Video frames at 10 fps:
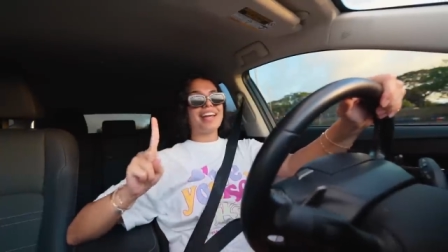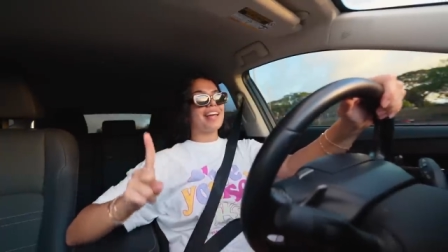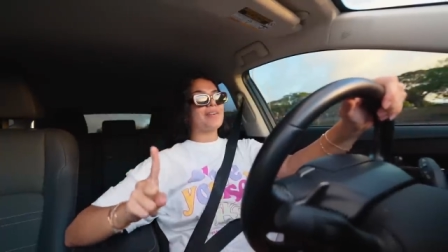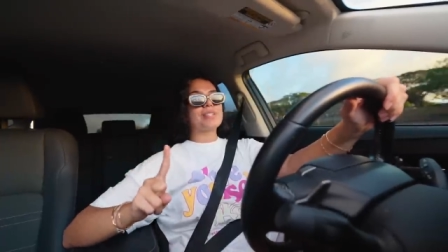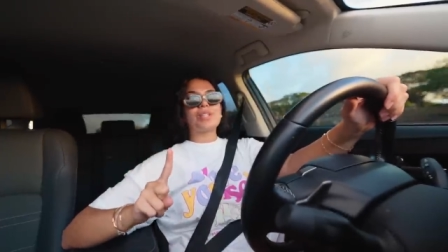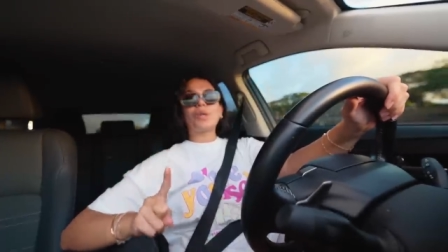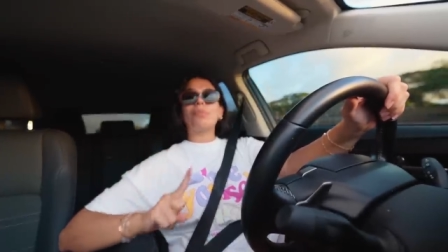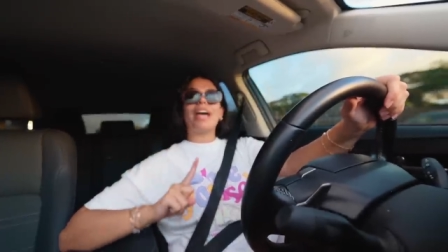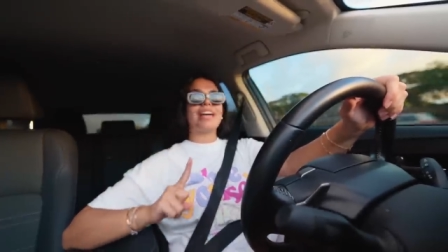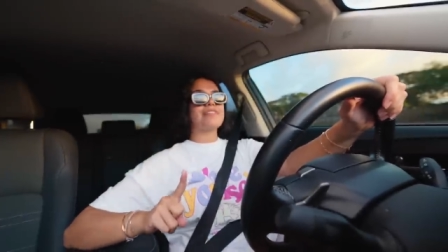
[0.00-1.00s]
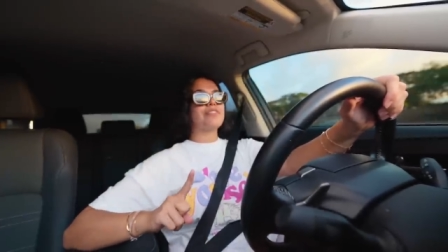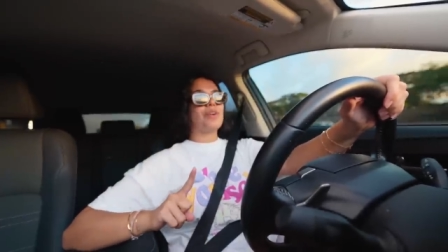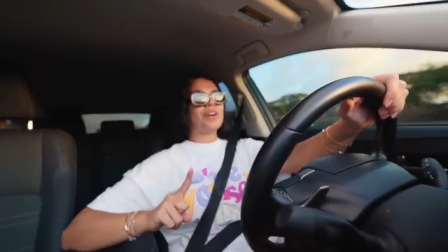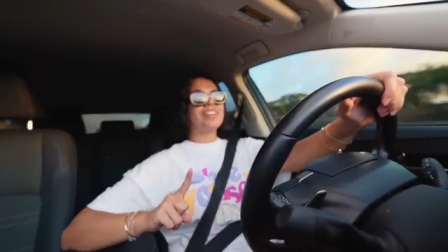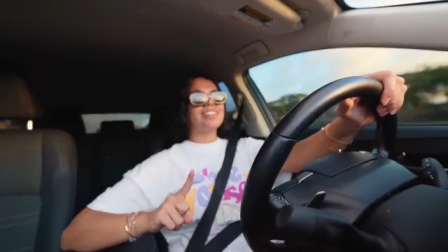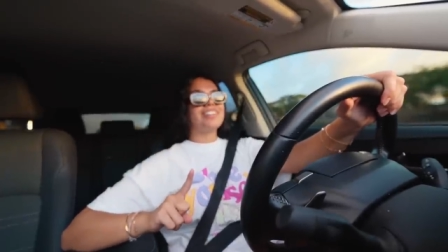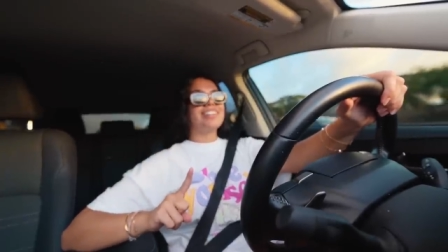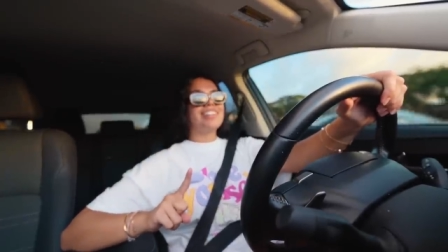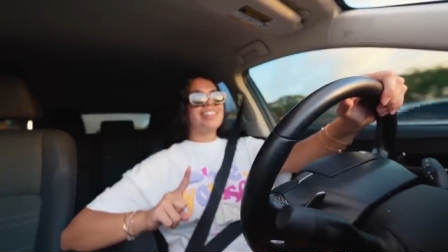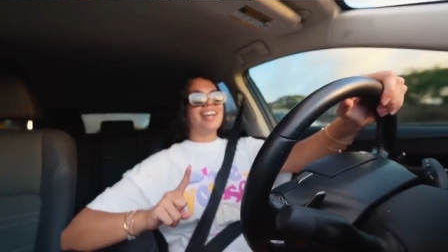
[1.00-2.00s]
It was a little painful
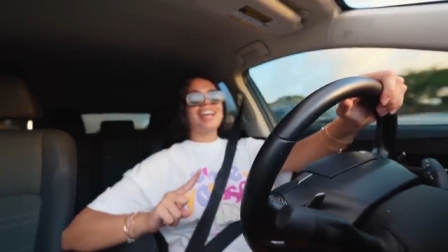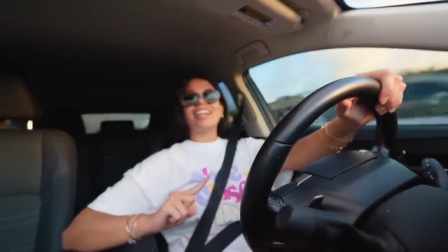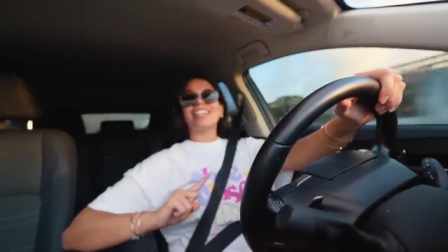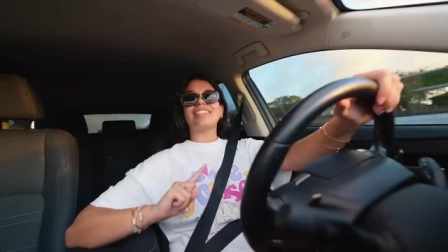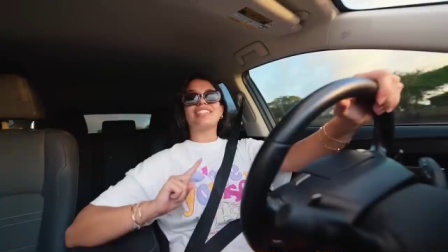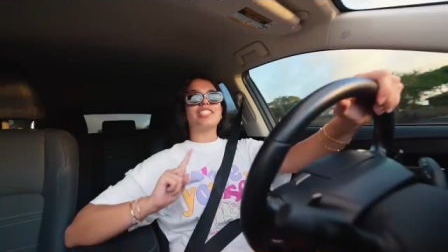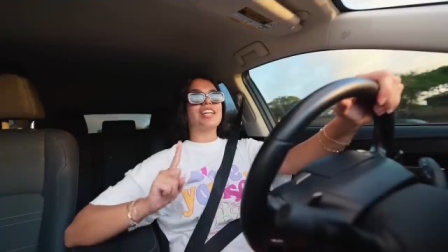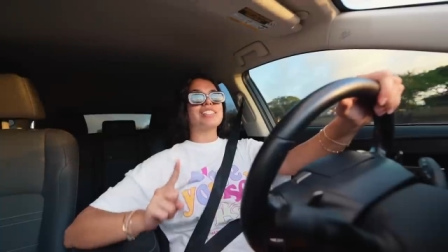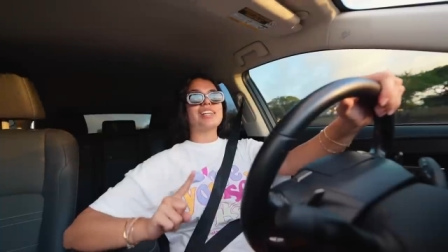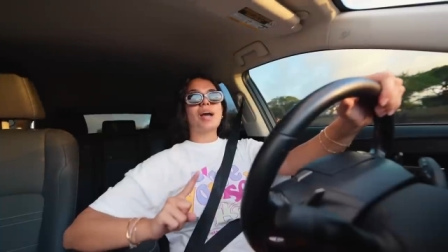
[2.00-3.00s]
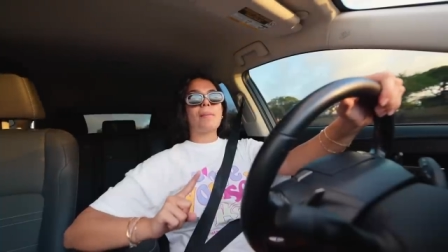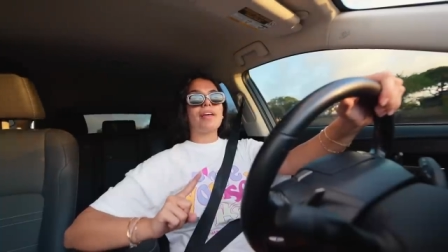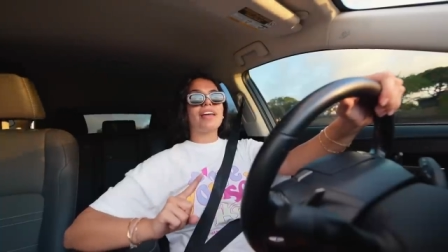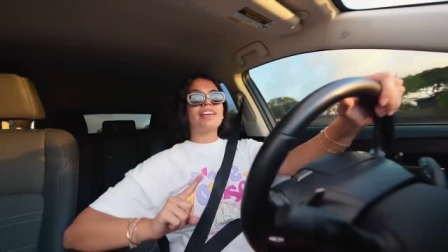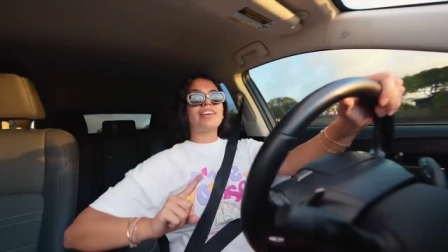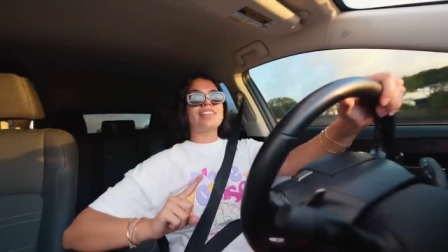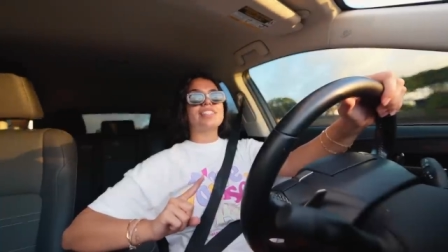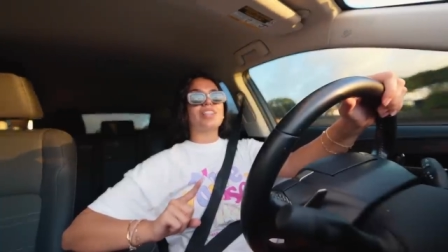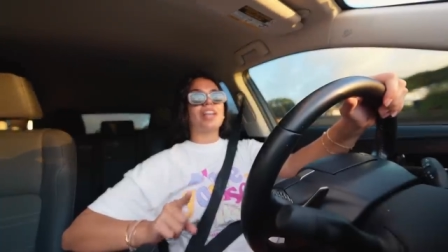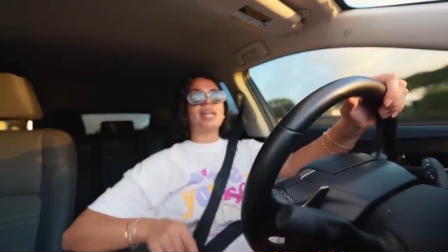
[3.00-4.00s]
and she doesn't come in
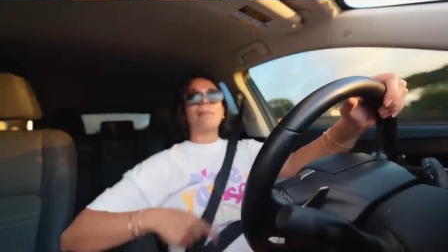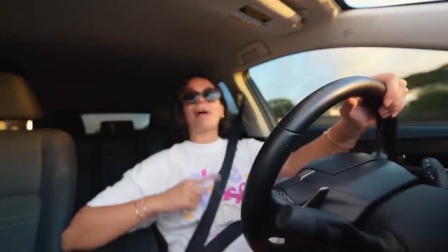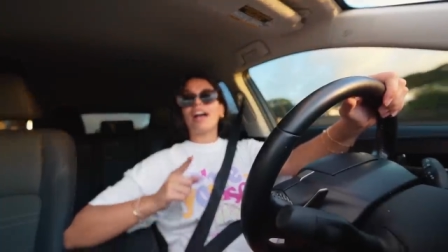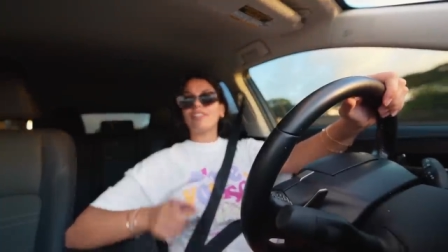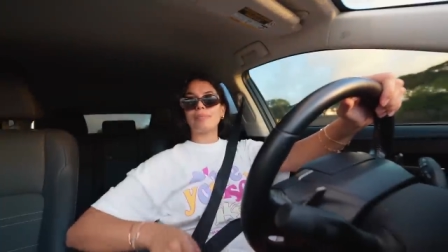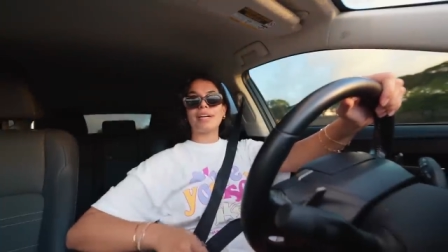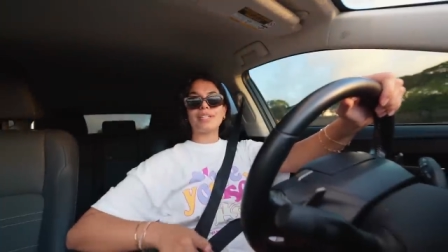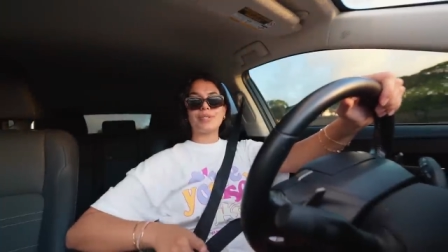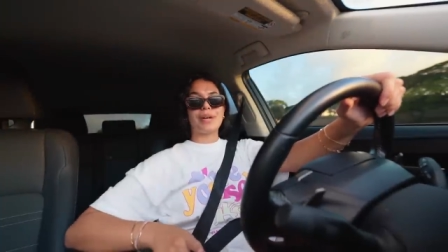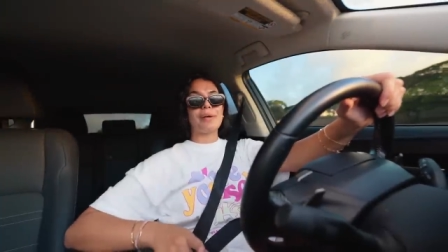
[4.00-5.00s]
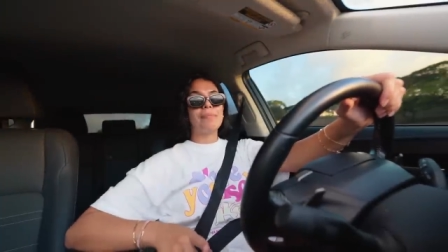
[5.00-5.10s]
until I get back from my trip.